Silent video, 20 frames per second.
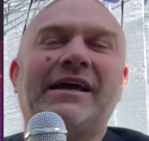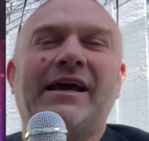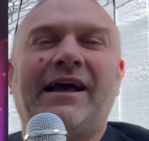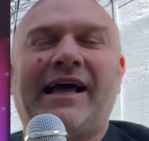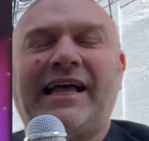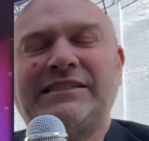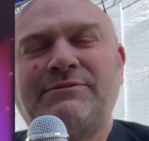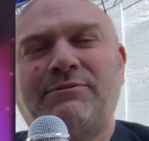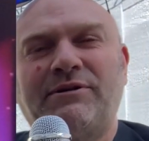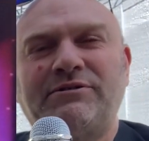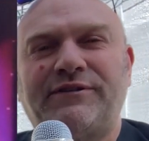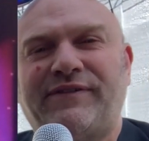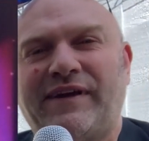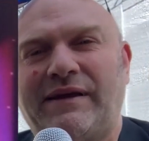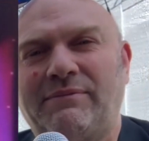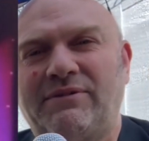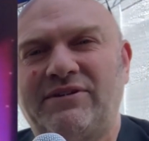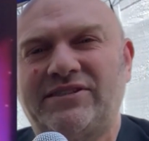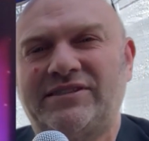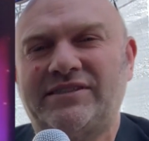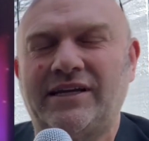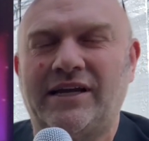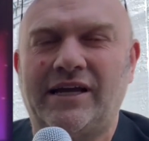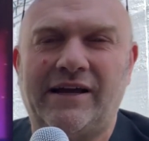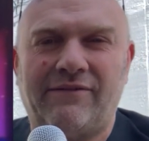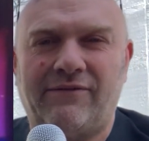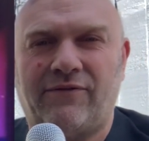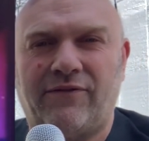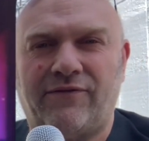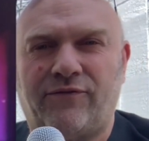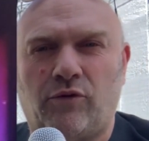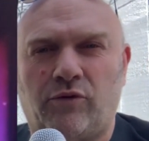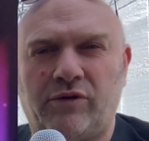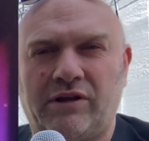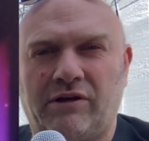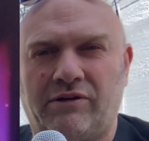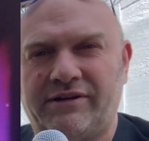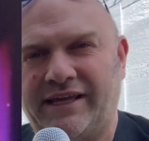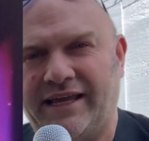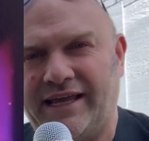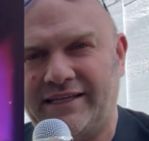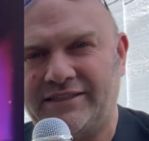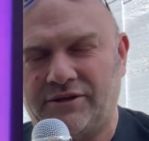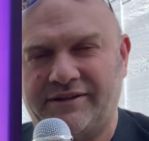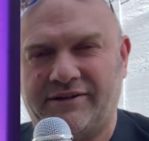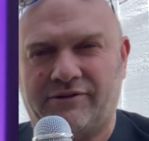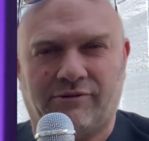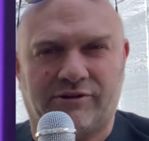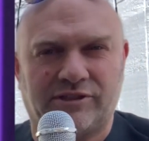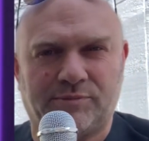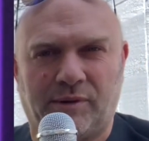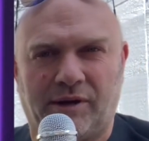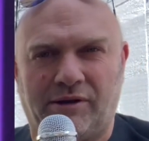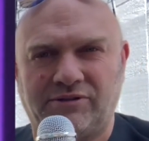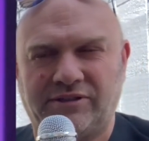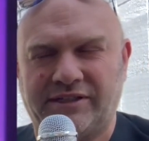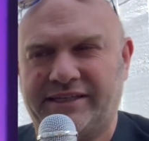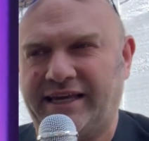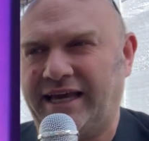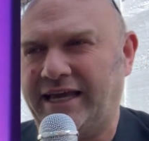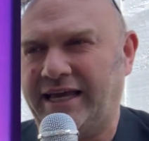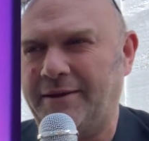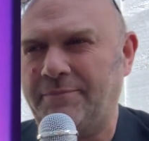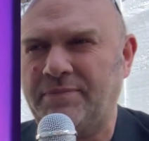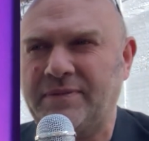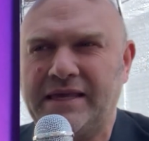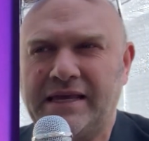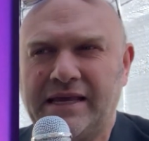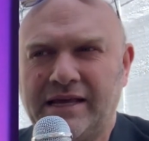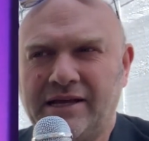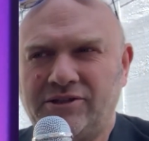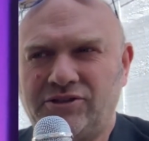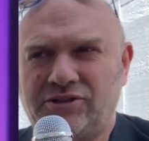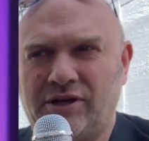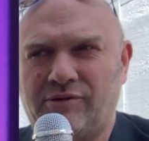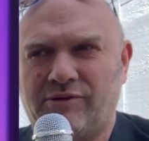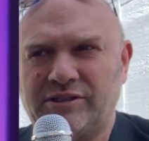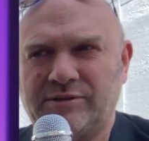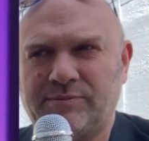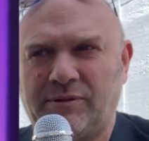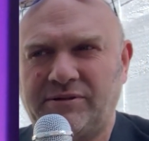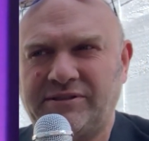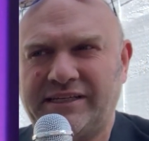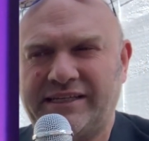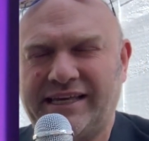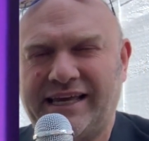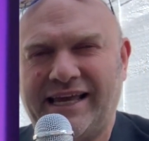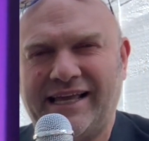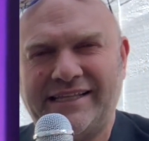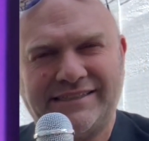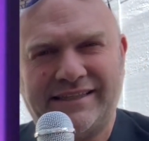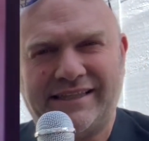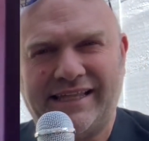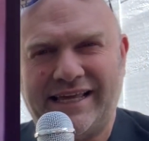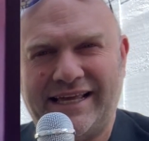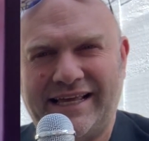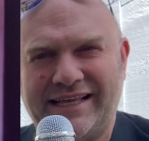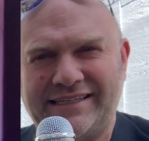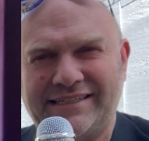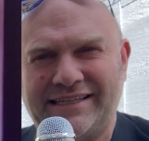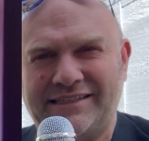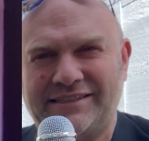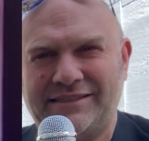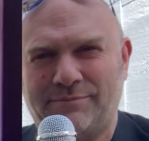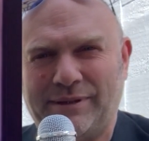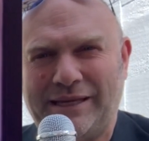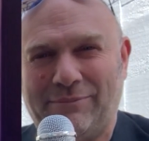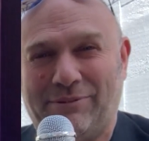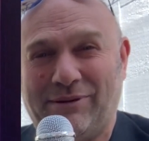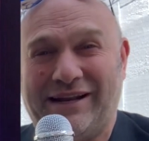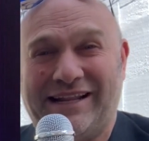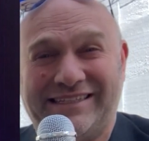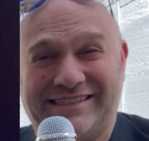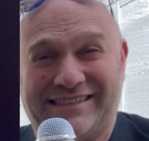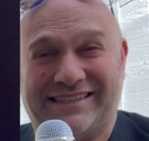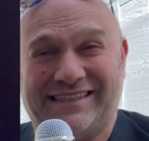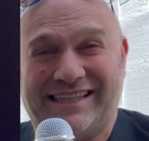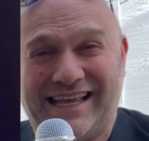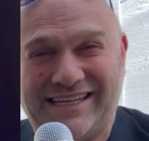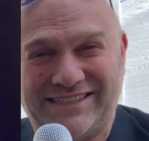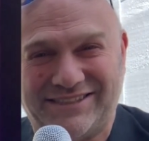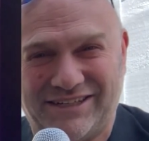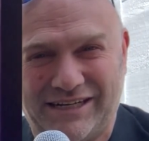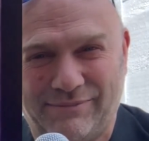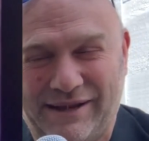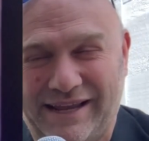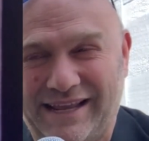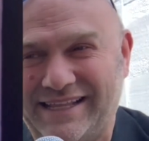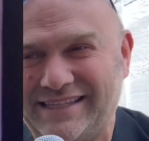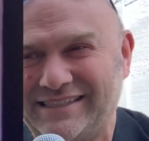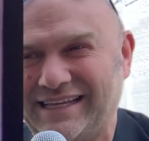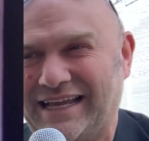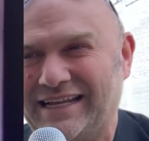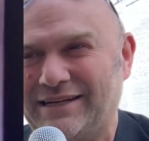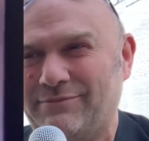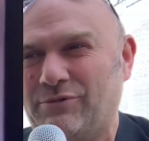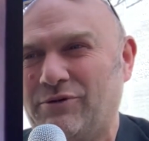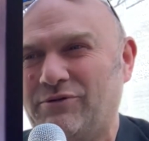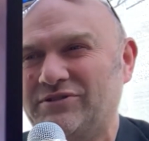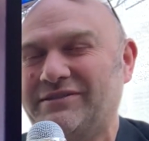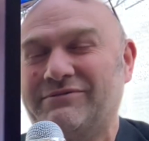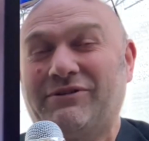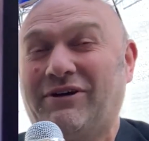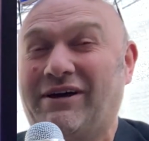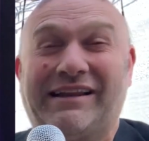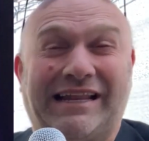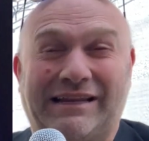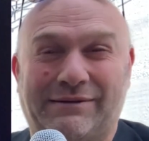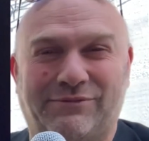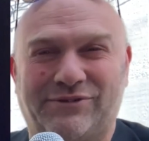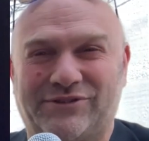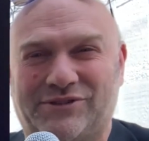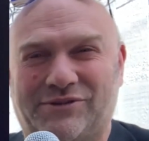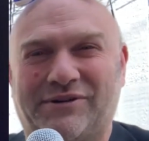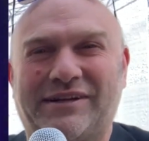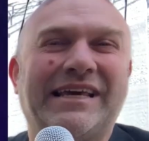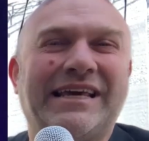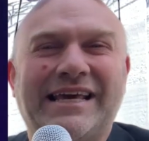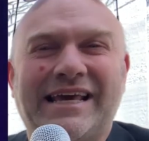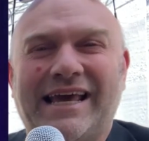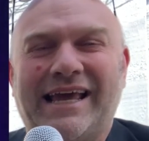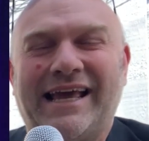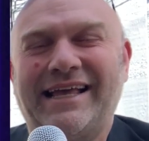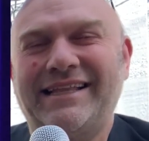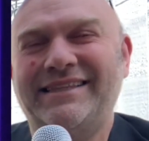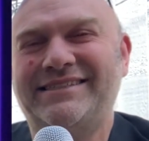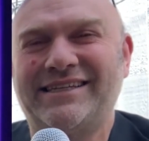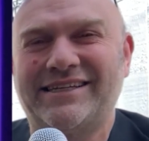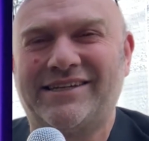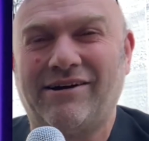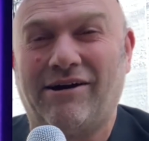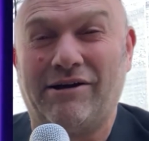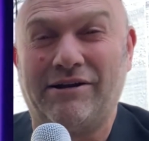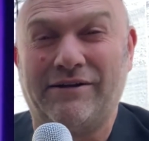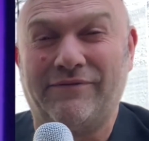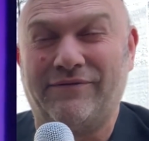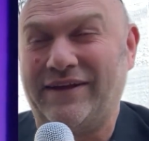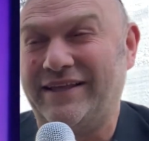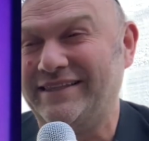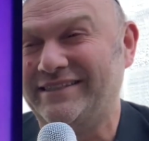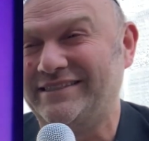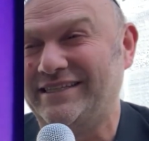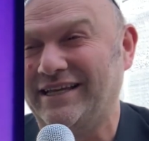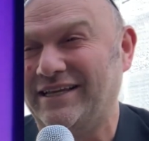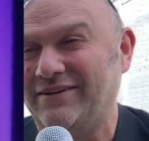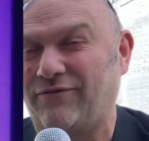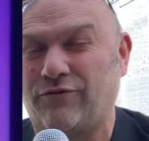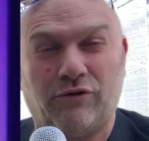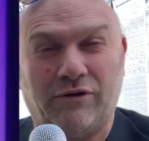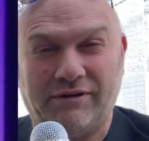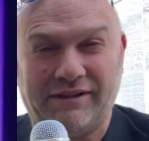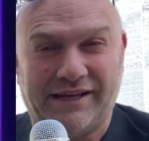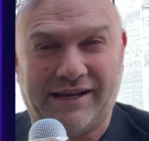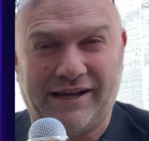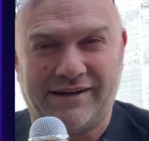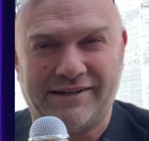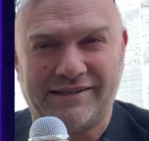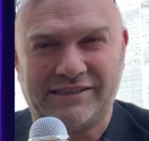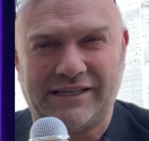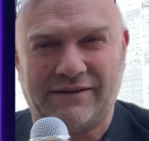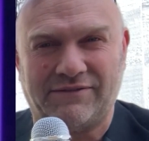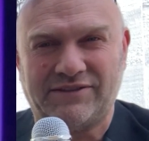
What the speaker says: Hans Moretti is famous for 40 odd years doing crossbows, okay, shooting crossbows, okay, into things, into people, into things, you know what I mean, into animals, and not animals, sorry, into fruit, that kind of stuff.